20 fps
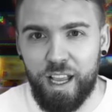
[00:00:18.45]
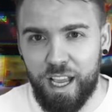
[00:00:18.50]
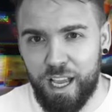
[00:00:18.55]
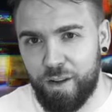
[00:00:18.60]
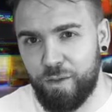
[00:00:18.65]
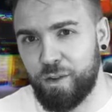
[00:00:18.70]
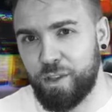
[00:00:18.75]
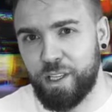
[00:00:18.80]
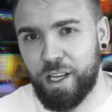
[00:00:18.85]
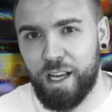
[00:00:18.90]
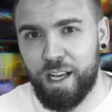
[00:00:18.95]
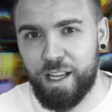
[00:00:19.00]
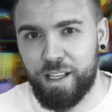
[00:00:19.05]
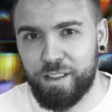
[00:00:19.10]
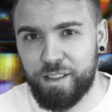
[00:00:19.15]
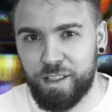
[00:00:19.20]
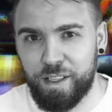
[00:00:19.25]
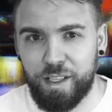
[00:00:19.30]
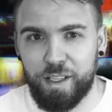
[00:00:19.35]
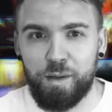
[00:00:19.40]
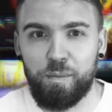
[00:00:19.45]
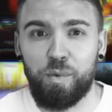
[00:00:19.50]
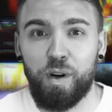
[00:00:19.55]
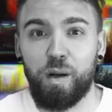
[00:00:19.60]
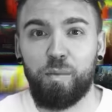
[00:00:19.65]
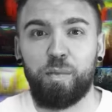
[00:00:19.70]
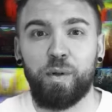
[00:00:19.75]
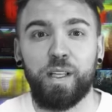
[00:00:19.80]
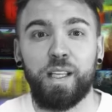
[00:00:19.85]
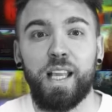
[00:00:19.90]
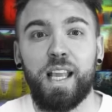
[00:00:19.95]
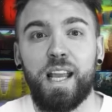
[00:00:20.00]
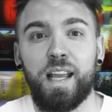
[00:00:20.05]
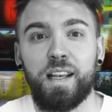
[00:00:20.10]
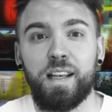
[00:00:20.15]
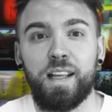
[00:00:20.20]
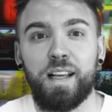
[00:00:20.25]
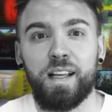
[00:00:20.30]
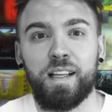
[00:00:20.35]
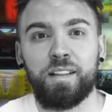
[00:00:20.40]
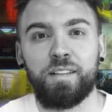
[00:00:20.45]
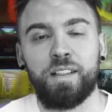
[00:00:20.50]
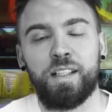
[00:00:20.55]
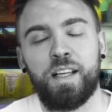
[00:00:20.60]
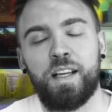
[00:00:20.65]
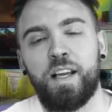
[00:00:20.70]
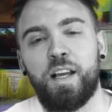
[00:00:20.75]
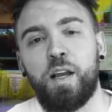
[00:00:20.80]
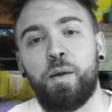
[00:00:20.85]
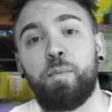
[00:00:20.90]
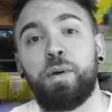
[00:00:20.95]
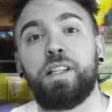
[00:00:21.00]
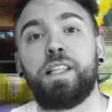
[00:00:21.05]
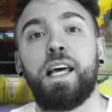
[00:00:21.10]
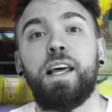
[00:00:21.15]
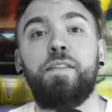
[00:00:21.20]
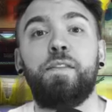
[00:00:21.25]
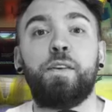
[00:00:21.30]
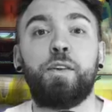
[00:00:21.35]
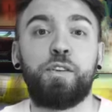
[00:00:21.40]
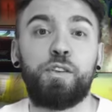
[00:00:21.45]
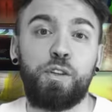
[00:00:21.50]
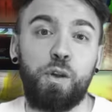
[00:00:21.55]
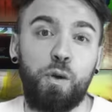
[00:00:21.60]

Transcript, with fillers: advertising, propaganda. But then there's